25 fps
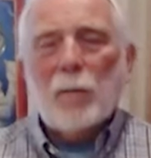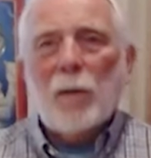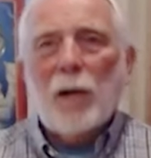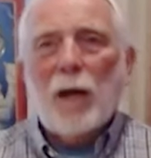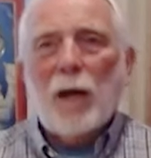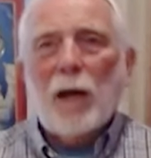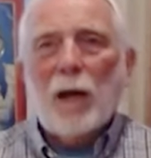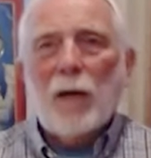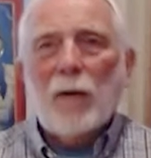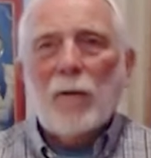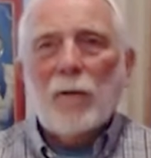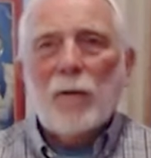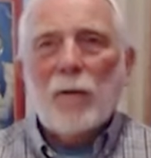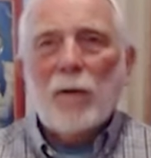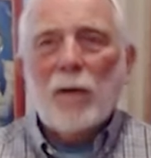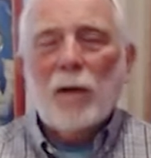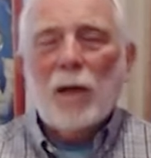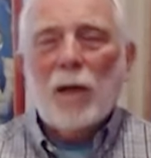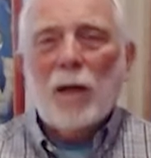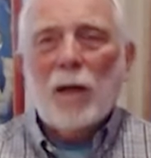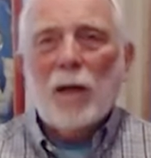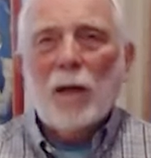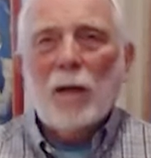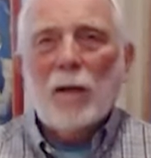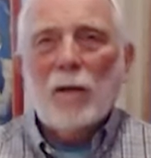path,
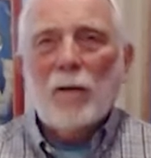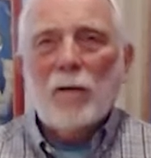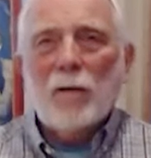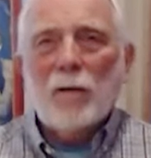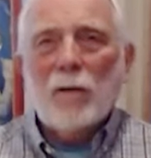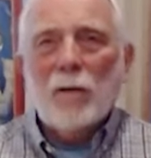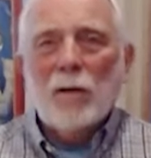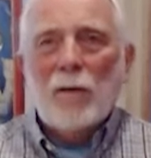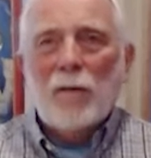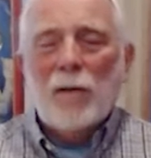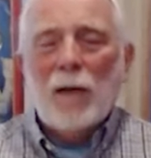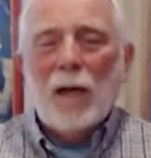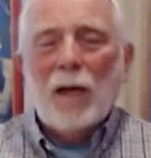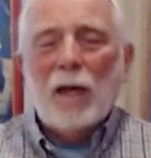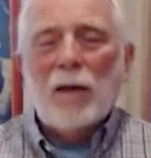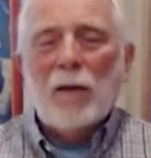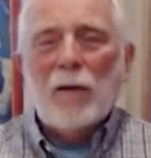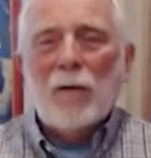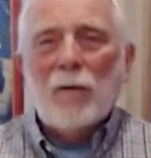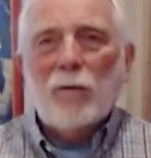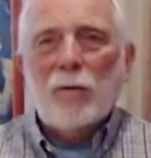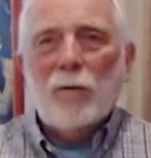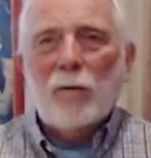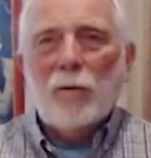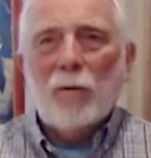and that
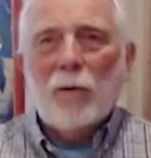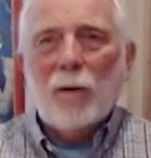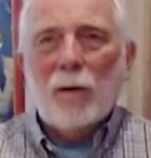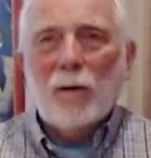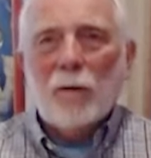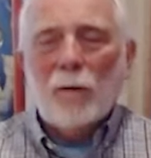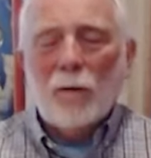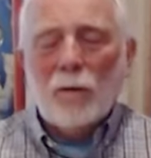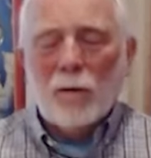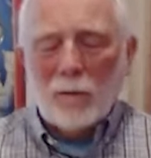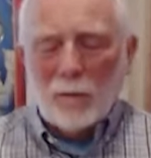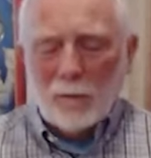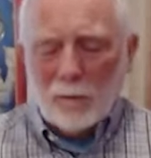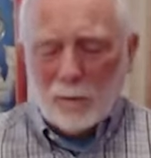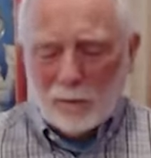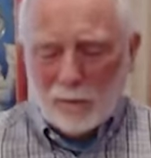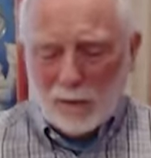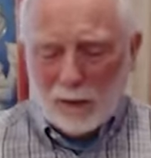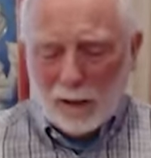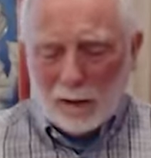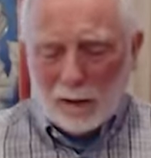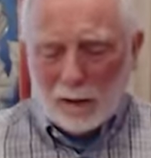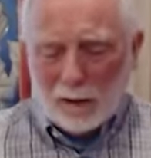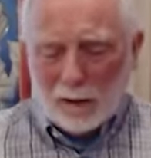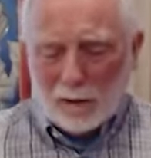is the greater
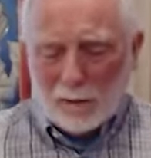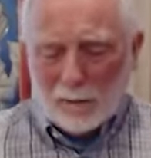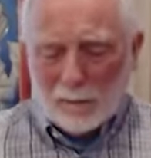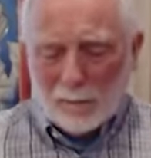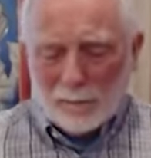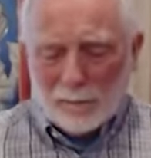understanding.